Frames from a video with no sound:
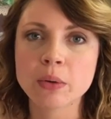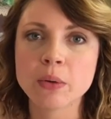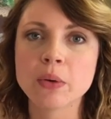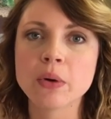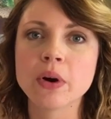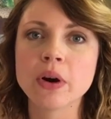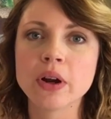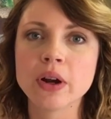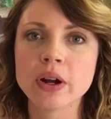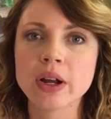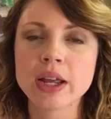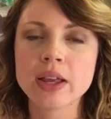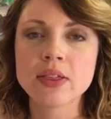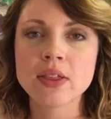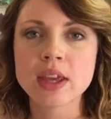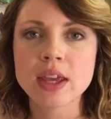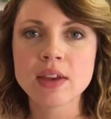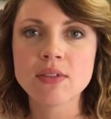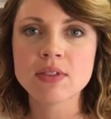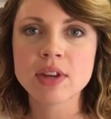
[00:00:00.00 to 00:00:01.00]
or in
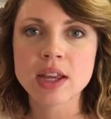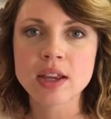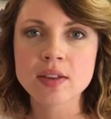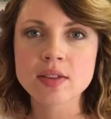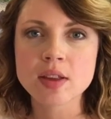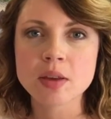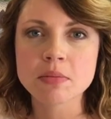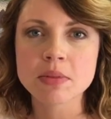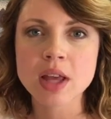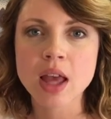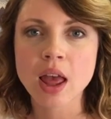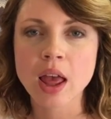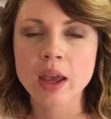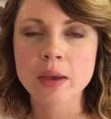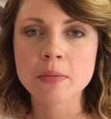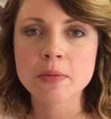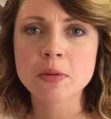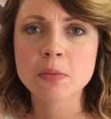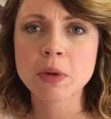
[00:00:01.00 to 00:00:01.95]
the evening sometimes.